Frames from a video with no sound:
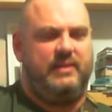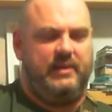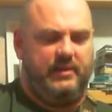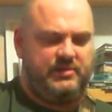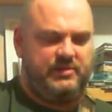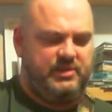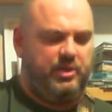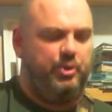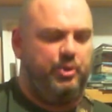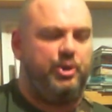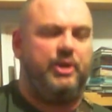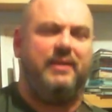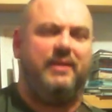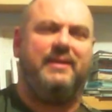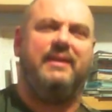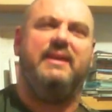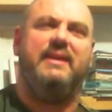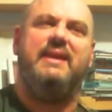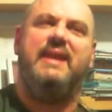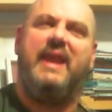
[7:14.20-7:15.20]
You know, so you can
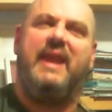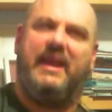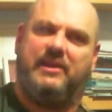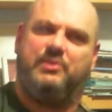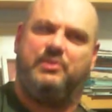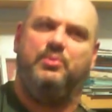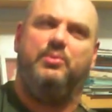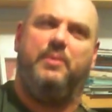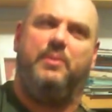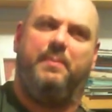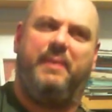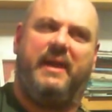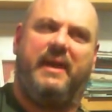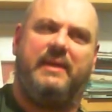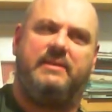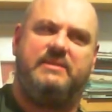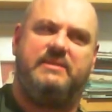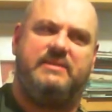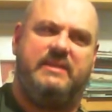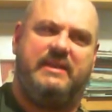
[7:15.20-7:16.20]
connect all the
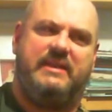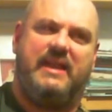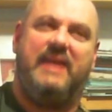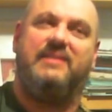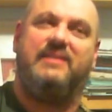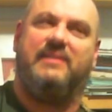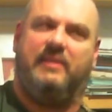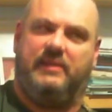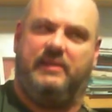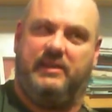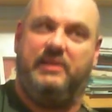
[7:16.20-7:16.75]
patterns together